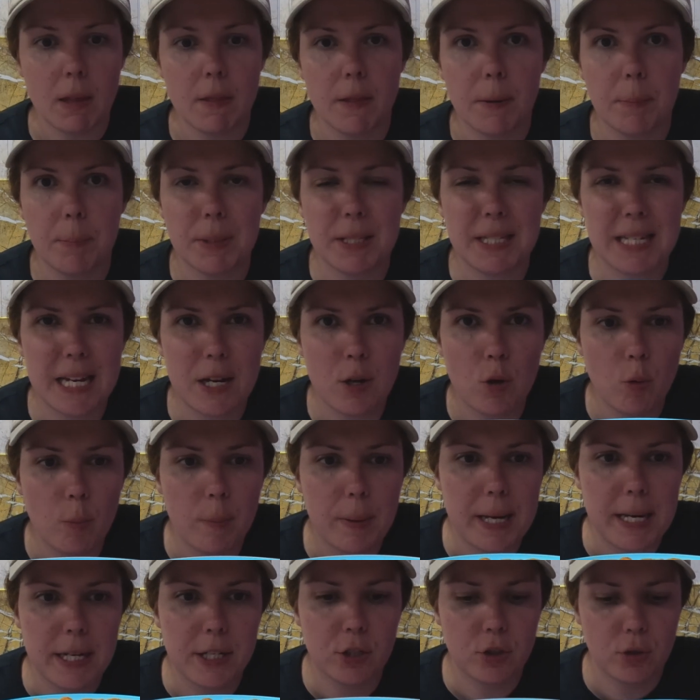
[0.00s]
The potato
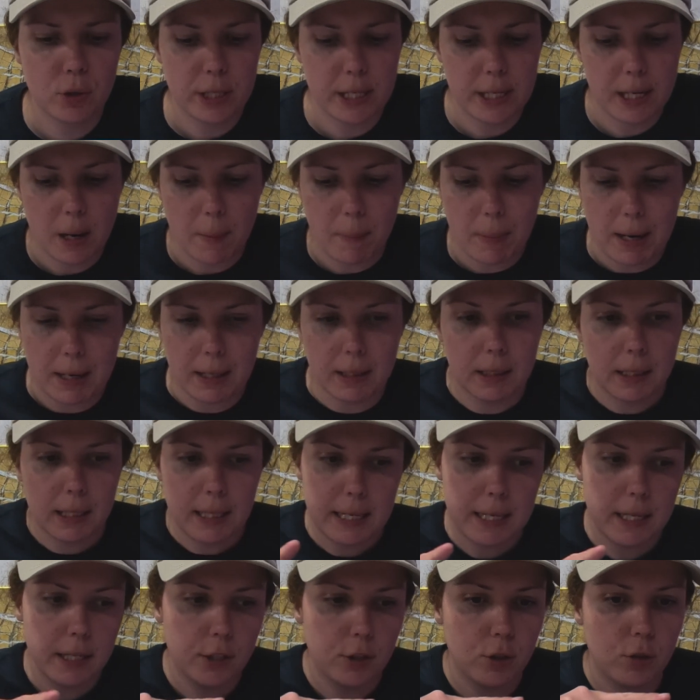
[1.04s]
pastry, apparently,
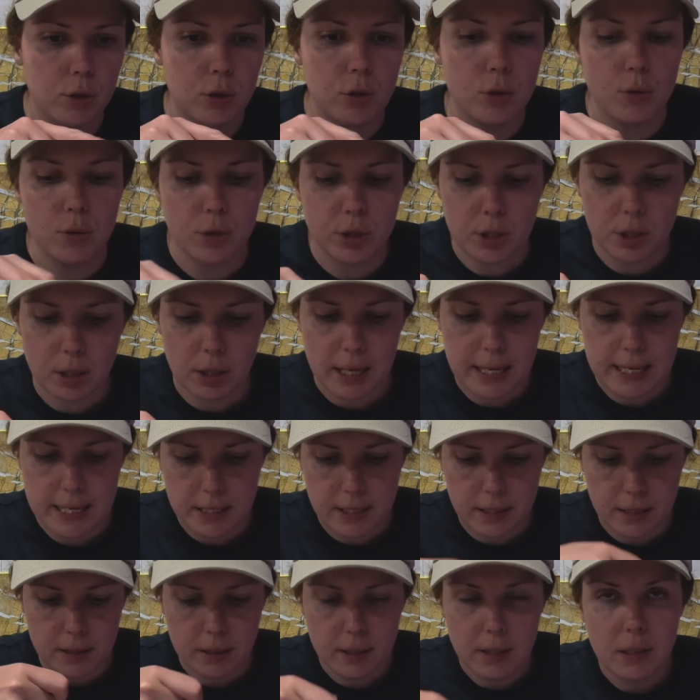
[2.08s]
you use to
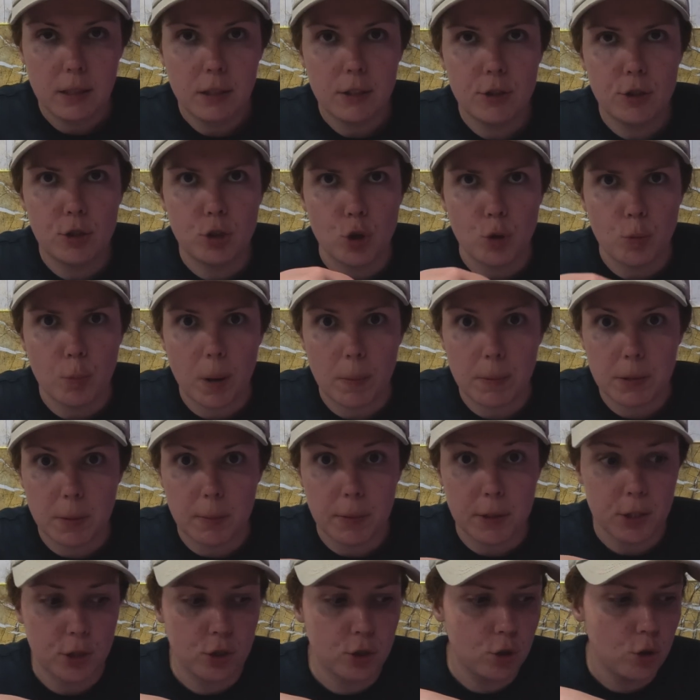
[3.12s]
like scoop up some
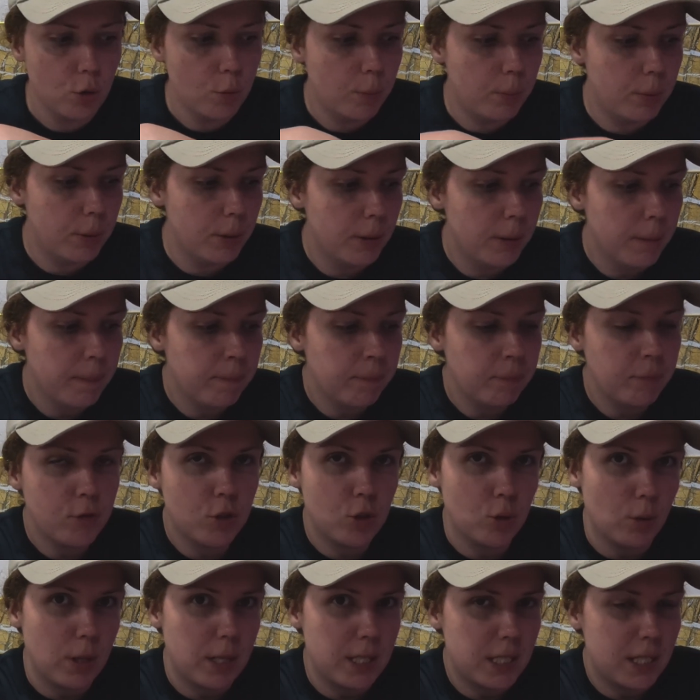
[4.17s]
of the soup.
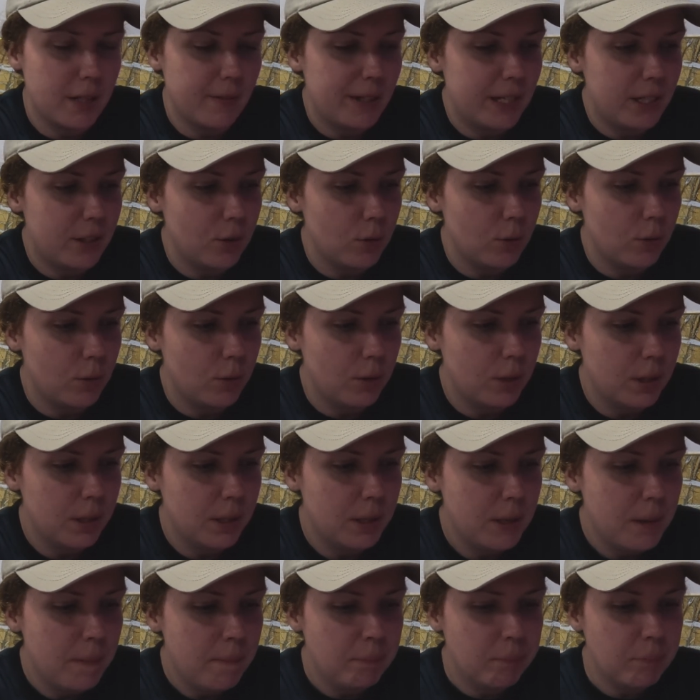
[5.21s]
So let's give it a go.
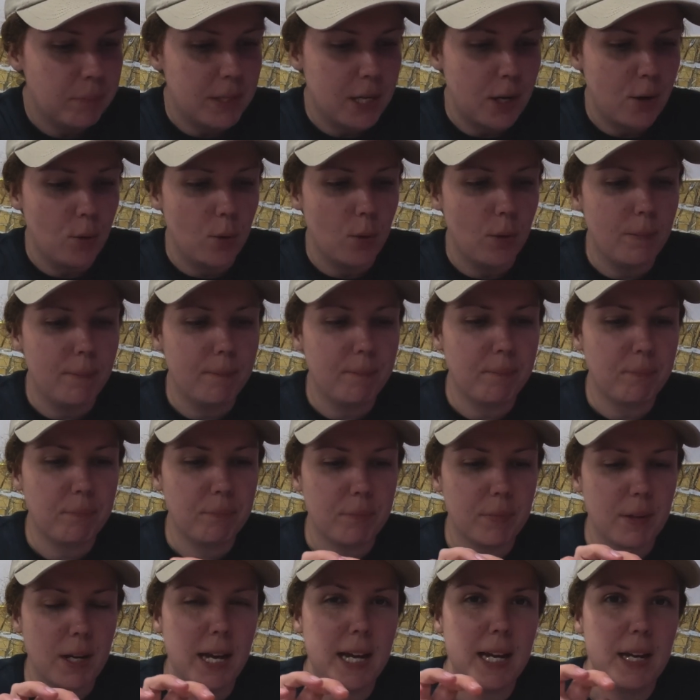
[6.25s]
Now,
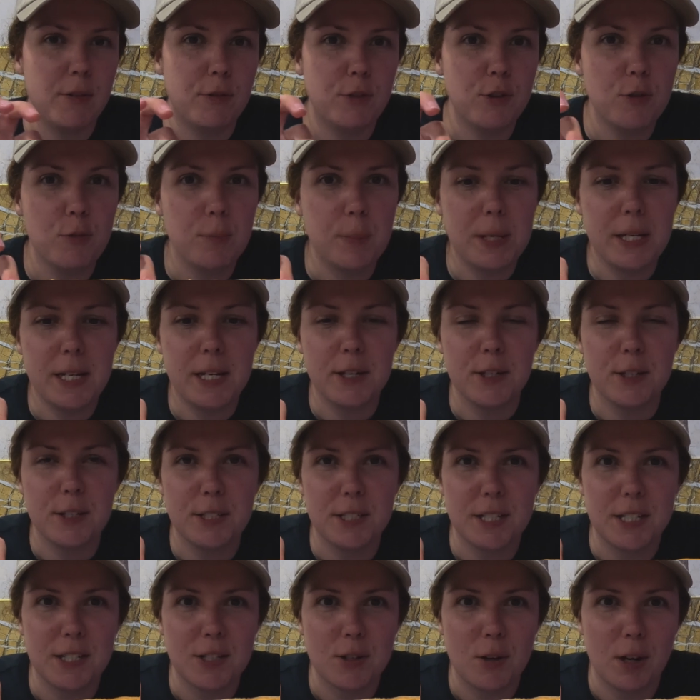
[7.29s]
if you've been here
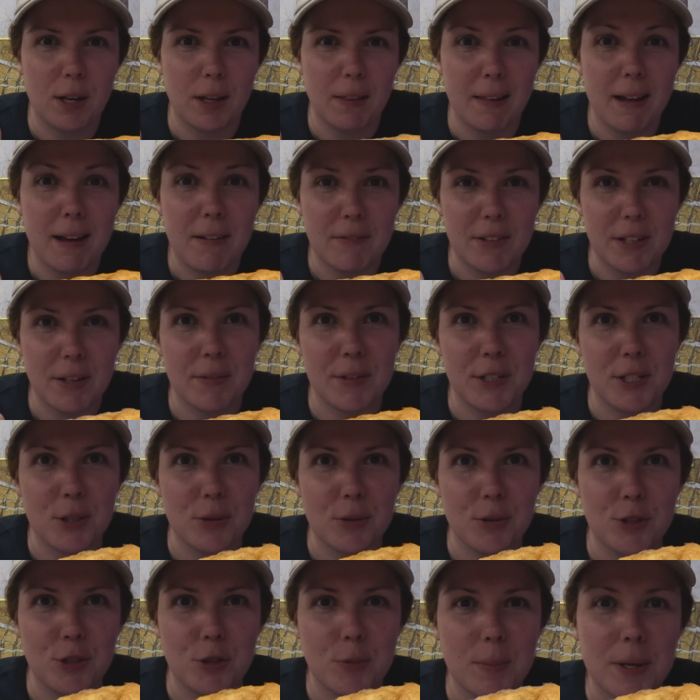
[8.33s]
since our Latvia
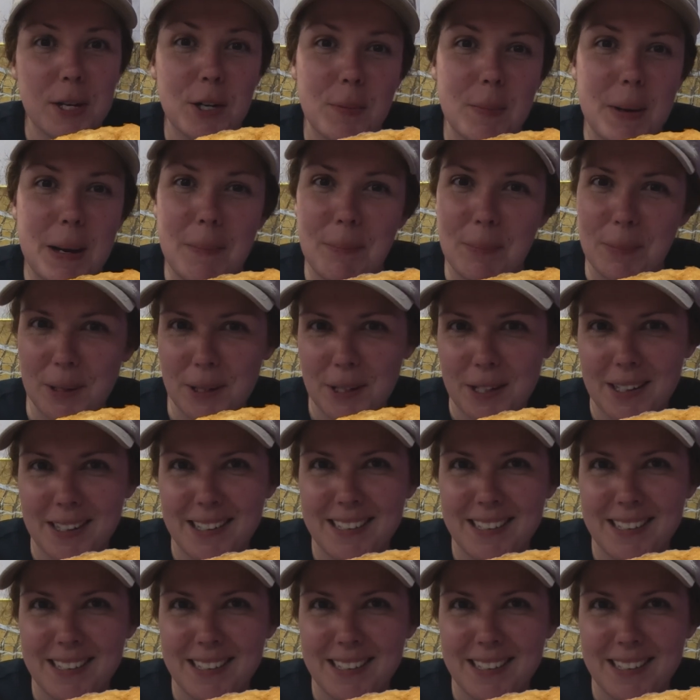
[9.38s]
videos, you may remember